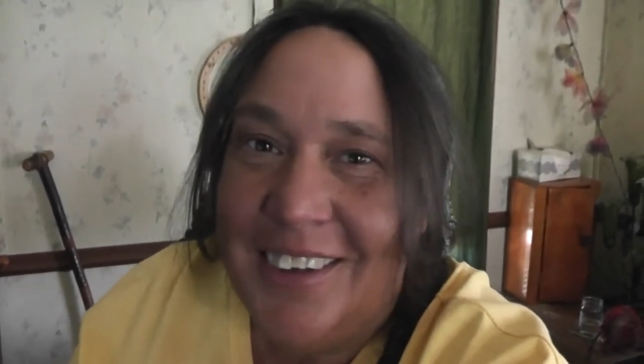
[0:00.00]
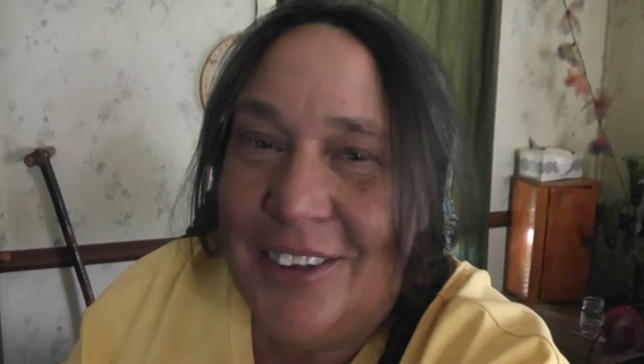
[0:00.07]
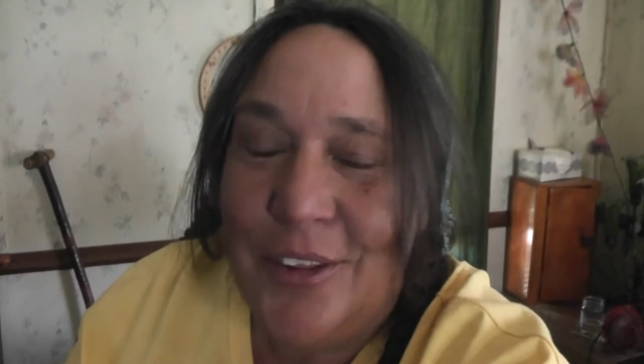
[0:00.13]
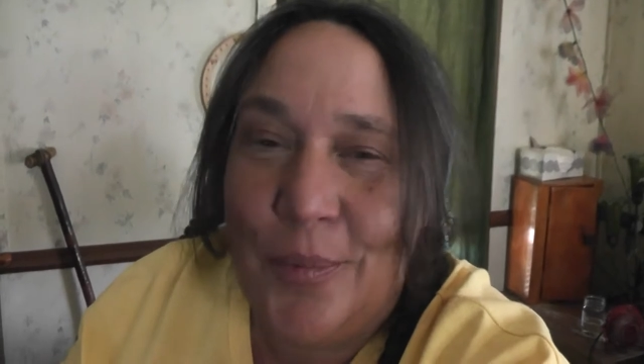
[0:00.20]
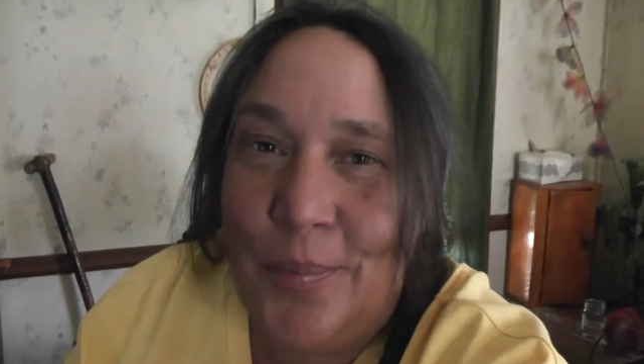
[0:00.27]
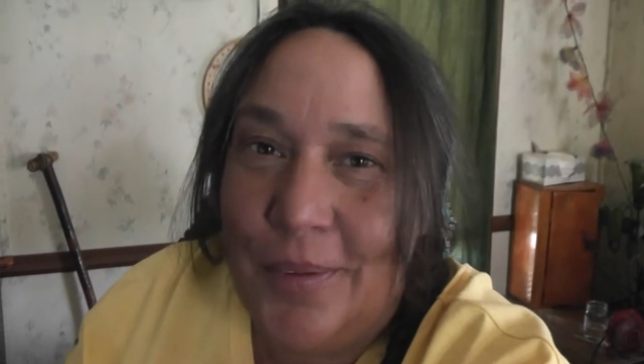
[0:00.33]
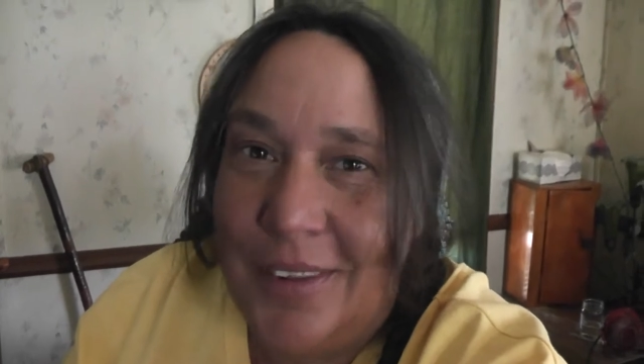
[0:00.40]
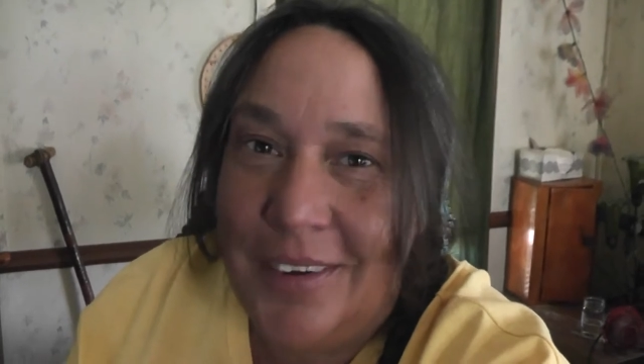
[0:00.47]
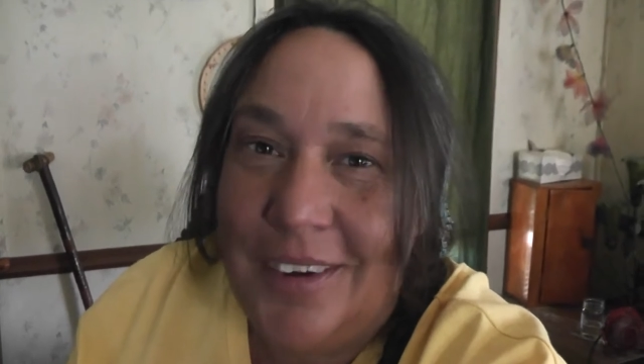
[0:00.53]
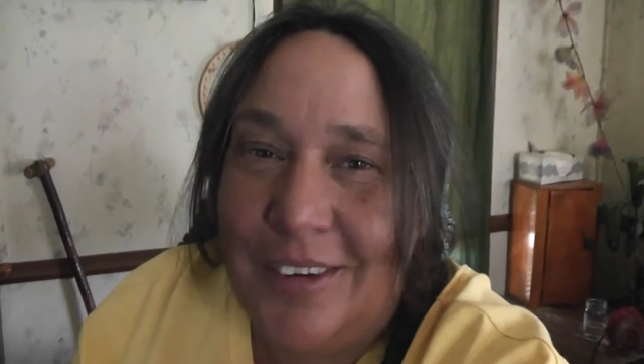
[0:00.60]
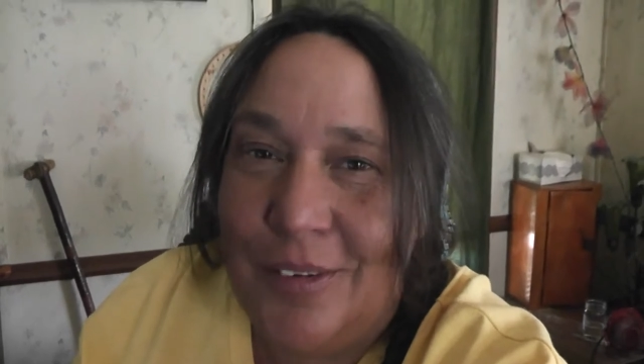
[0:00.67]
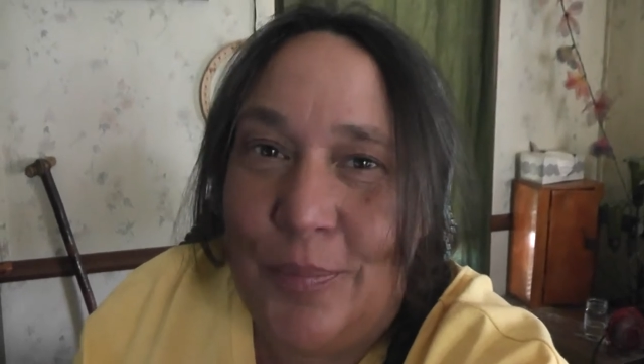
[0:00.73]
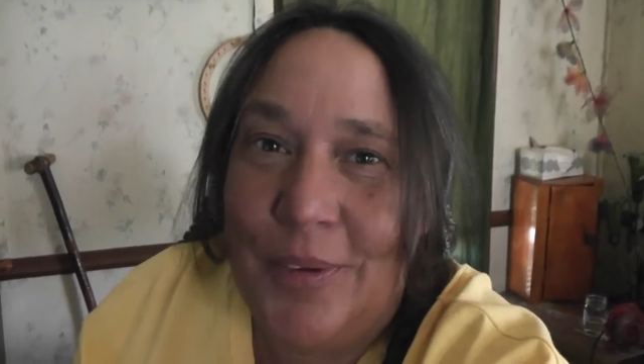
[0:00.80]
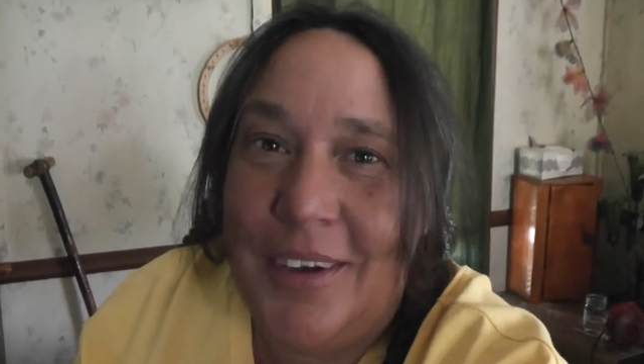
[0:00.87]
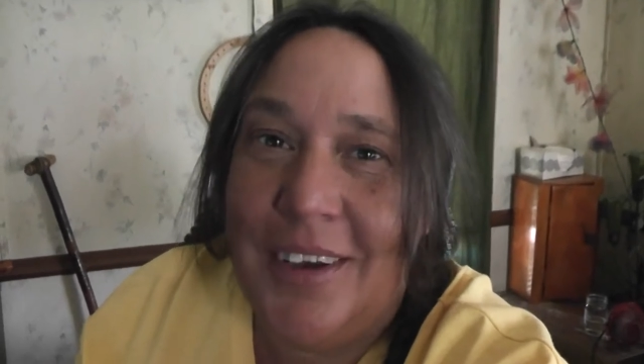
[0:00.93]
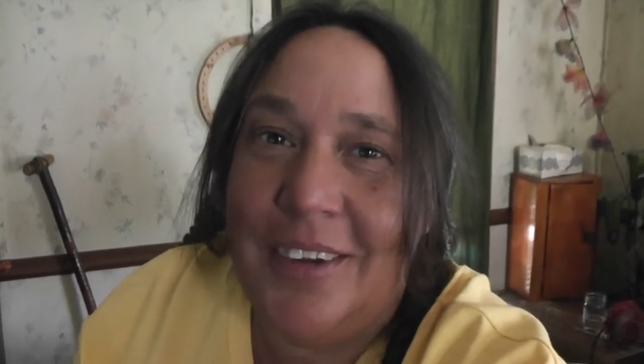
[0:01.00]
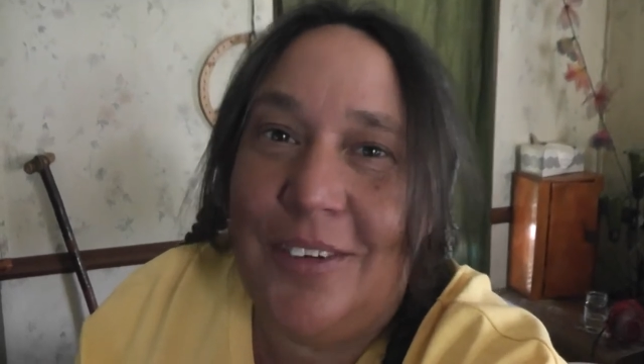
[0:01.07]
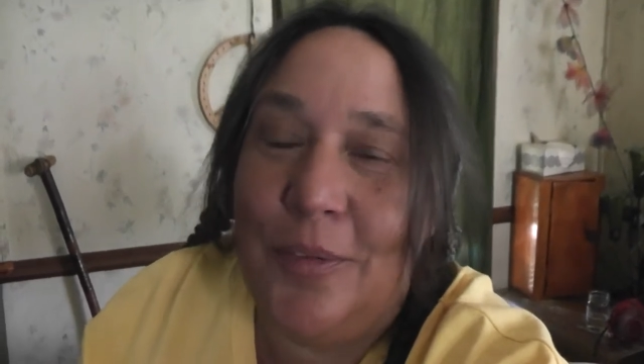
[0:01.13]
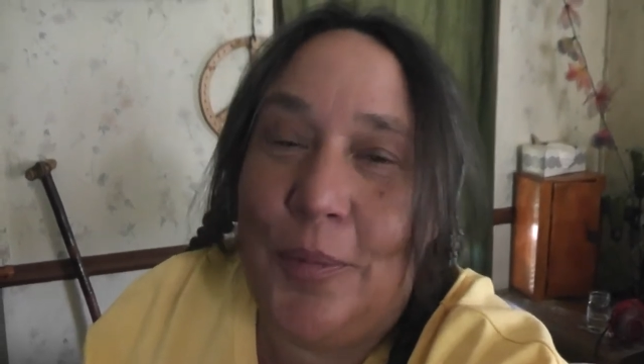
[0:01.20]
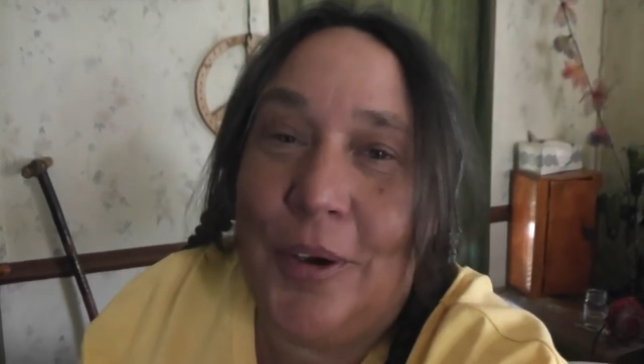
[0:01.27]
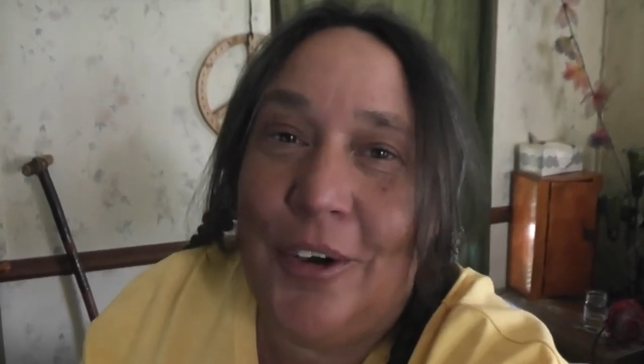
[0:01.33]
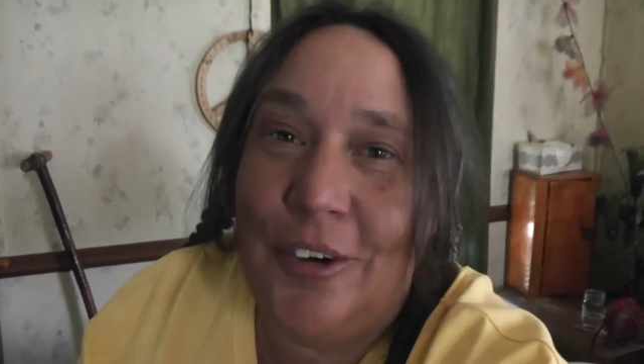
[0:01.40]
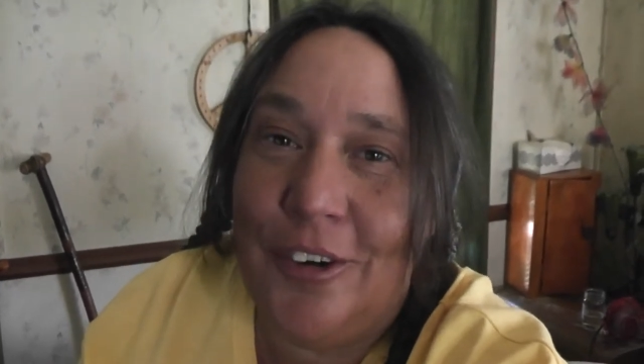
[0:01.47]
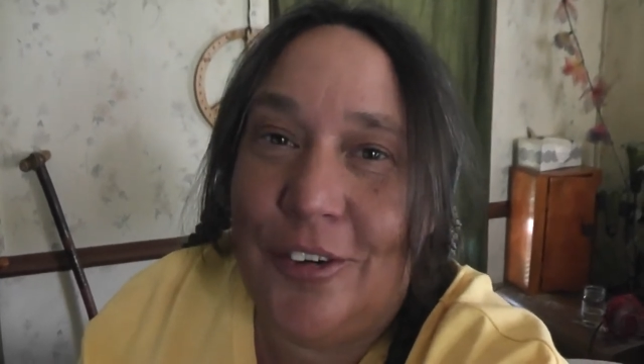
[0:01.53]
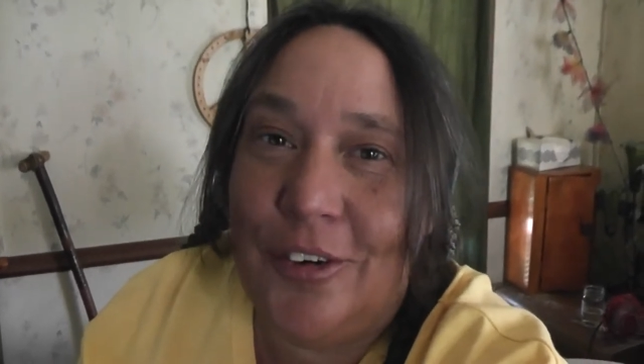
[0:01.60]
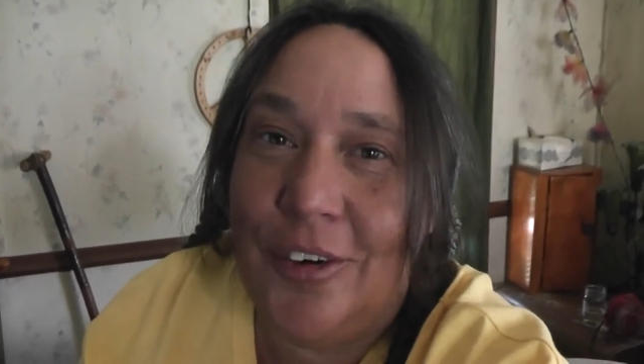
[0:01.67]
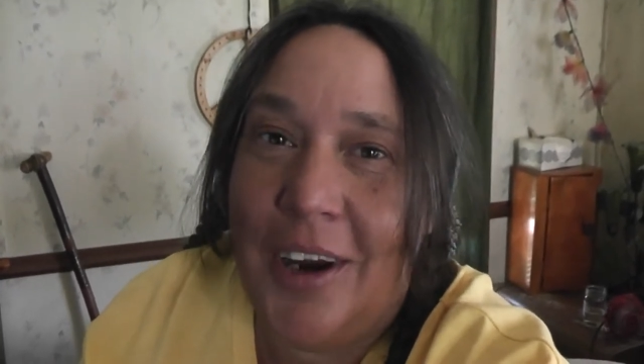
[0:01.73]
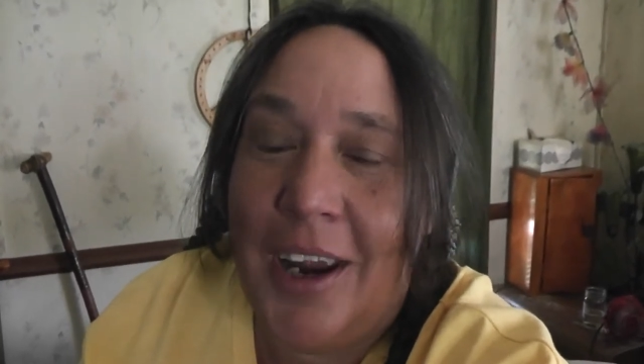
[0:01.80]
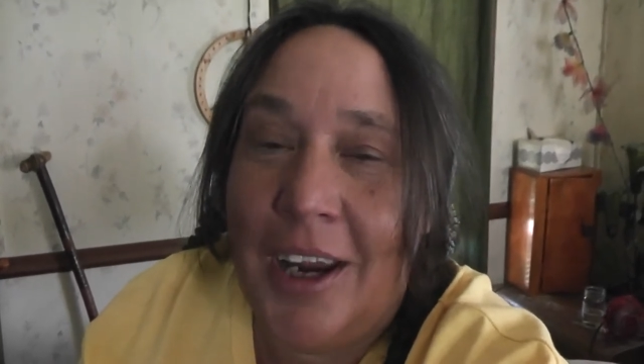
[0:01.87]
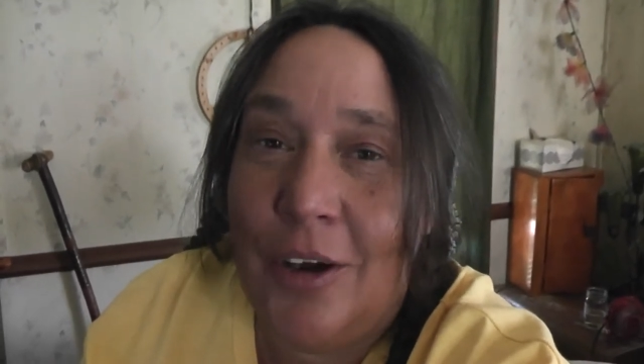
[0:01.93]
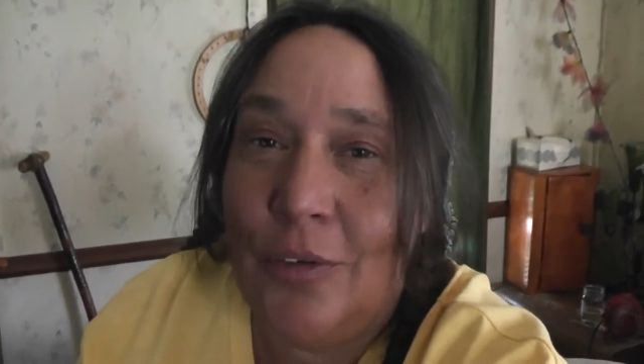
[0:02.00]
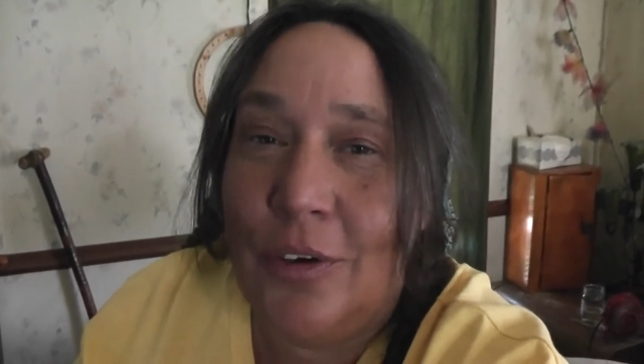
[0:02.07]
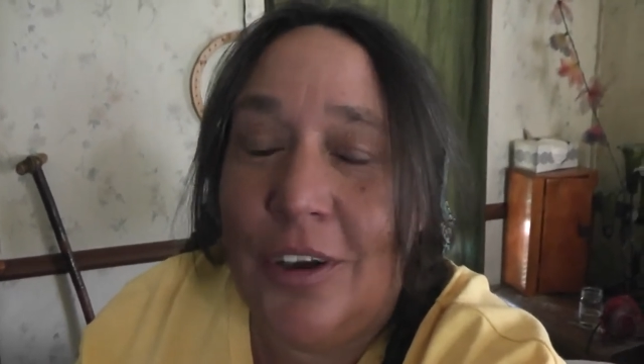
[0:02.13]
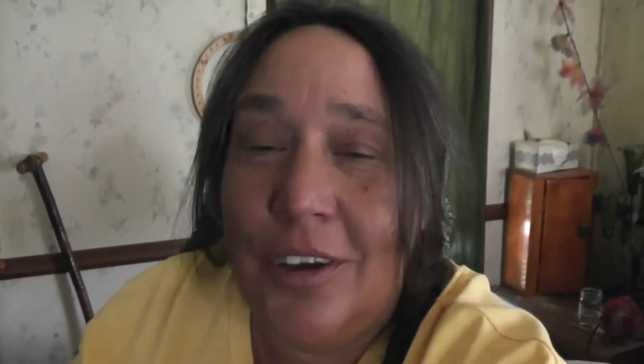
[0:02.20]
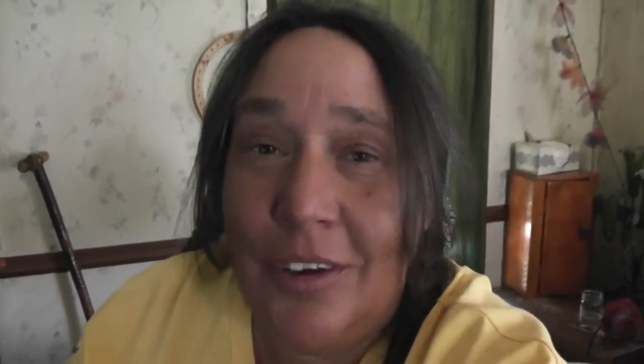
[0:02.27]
the police because parents were angry.